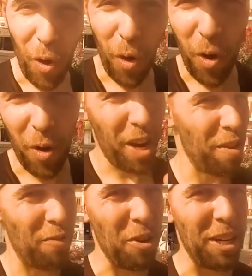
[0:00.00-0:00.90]
Or
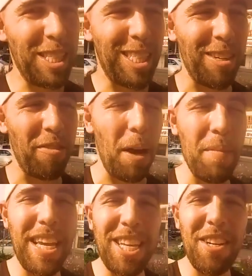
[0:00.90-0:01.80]
if you're on Instagram,
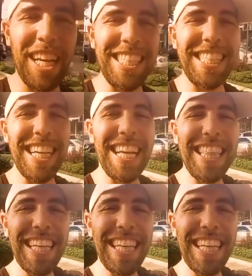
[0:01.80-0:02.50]
you can check